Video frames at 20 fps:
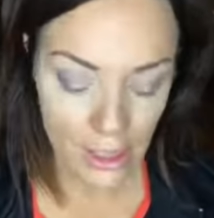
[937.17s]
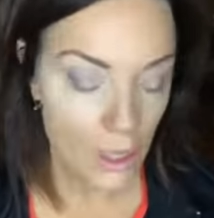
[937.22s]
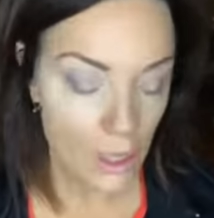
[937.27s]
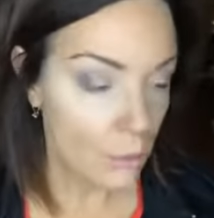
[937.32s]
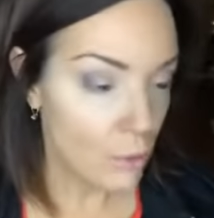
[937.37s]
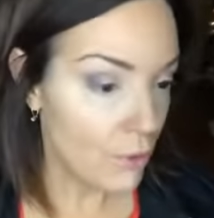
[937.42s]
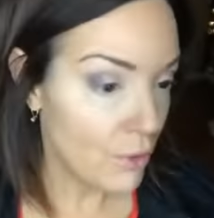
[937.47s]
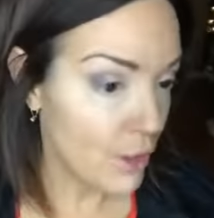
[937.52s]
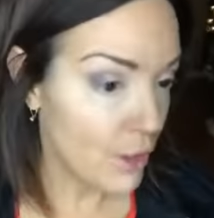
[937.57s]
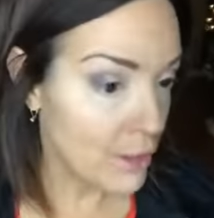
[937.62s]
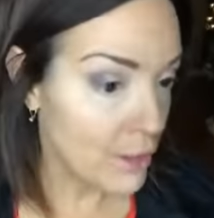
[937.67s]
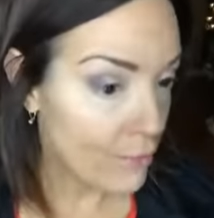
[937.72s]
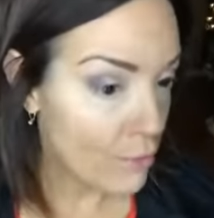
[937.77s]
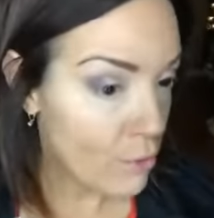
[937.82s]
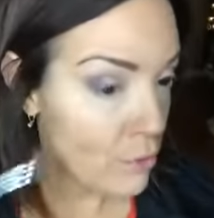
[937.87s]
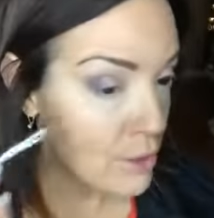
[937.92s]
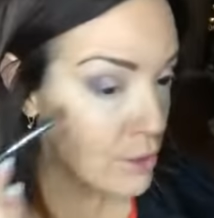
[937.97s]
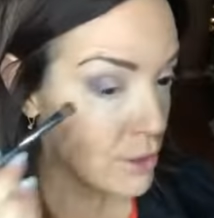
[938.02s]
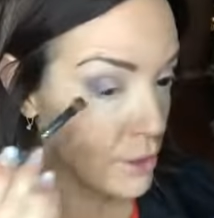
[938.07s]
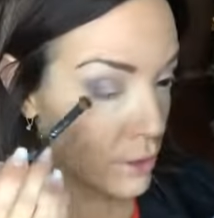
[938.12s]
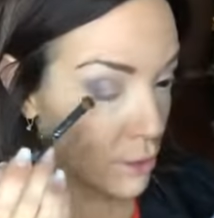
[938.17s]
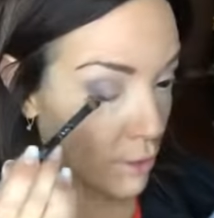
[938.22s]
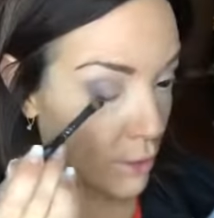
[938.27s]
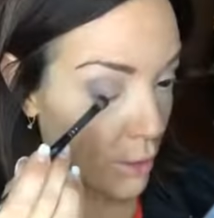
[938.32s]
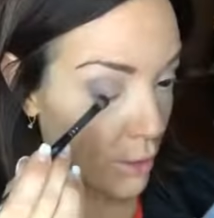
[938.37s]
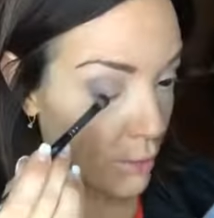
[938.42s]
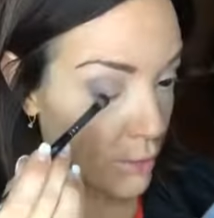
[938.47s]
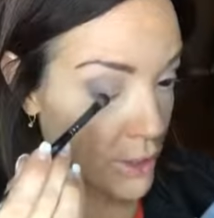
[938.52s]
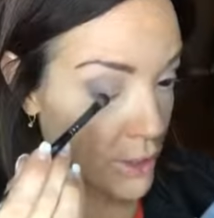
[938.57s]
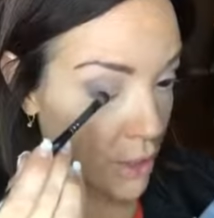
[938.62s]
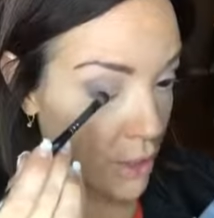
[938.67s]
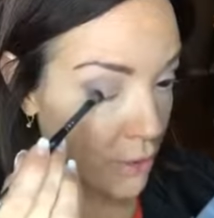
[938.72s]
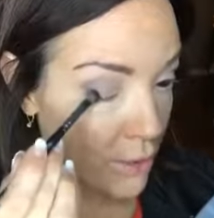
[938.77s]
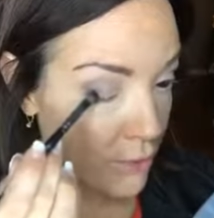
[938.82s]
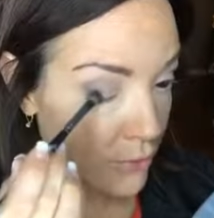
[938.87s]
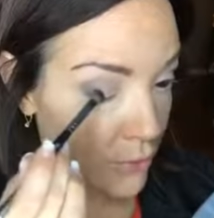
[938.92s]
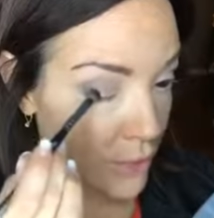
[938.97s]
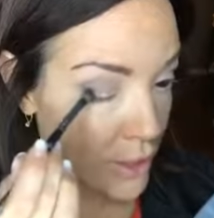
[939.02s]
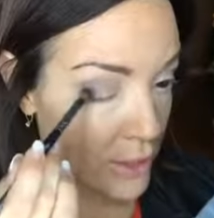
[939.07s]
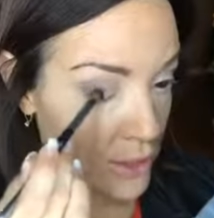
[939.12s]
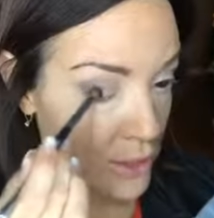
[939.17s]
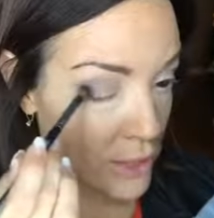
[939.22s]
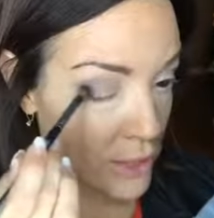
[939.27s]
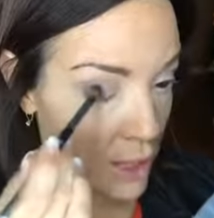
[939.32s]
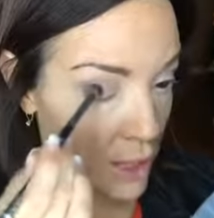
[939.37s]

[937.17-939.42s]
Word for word: Well, then, of course, you know, they would tell their friends.